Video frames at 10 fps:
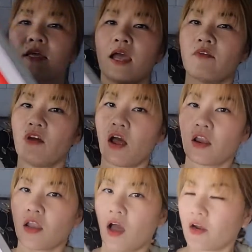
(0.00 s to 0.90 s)
They have a
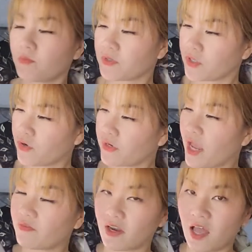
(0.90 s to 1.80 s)
lot of material. They
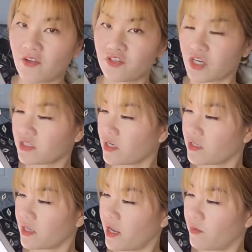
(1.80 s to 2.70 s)
have a live
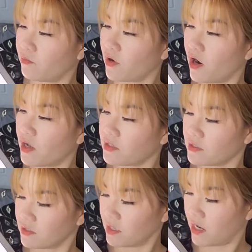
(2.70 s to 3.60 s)
session, they have
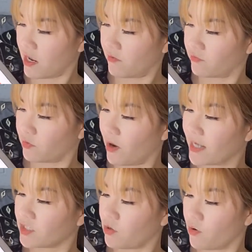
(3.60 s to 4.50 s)
bronze, they have
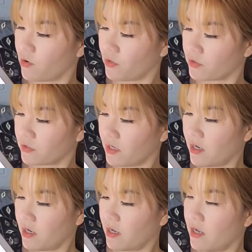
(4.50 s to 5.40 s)
crash course.
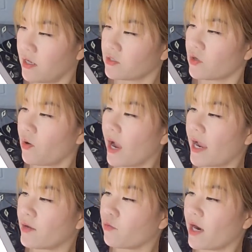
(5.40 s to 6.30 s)
So
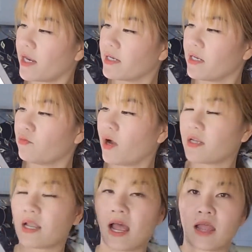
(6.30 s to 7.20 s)
what I did was
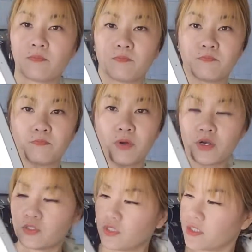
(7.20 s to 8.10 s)
I
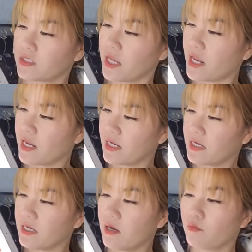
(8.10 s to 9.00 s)
purchased
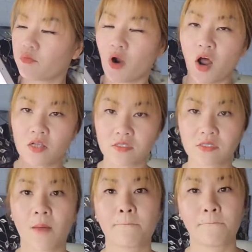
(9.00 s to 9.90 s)
a
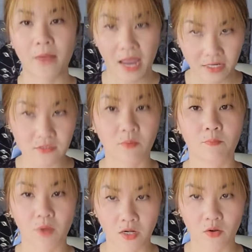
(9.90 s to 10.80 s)
bronze max
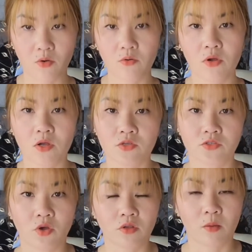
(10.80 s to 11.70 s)
bundle.
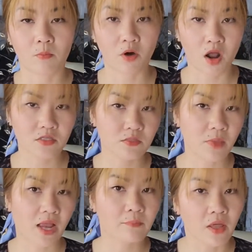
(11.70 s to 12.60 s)
So the bronze
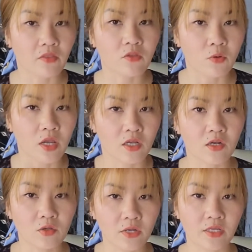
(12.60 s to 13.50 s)
max bundle
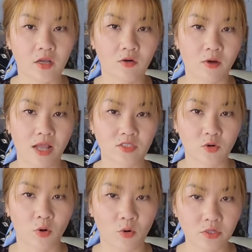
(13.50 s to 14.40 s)
including the crash
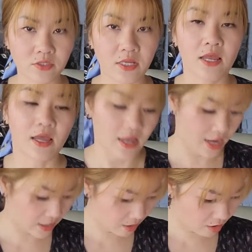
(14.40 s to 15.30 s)
course
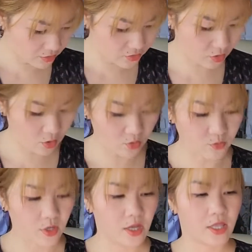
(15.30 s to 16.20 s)
and
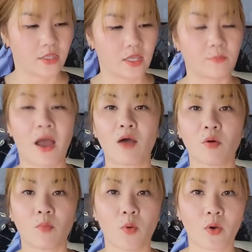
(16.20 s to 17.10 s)
also the
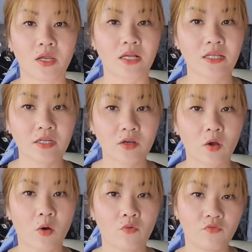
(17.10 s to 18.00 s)
PowerPoint
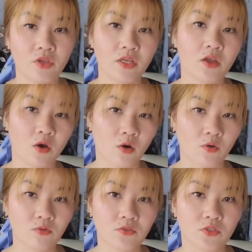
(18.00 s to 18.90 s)
clinical
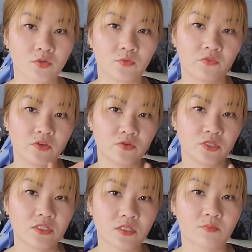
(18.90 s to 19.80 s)
video to review
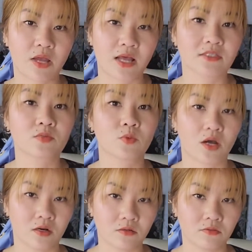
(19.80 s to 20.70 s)
system as
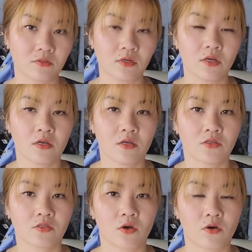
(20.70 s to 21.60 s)
well.
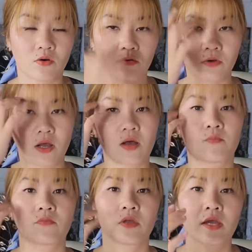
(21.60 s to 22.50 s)
So
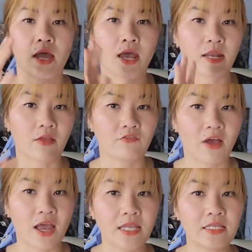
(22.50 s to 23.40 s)
and I
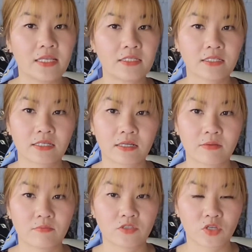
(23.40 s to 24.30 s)
find these
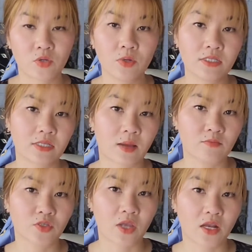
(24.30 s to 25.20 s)
two is
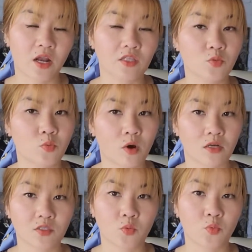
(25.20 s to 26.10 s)
come together. It
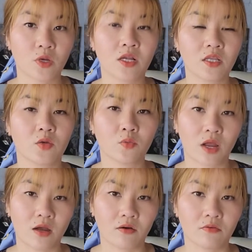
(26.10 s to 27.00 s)
works really
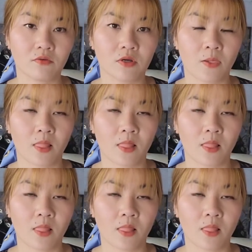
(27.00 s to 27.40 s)
well.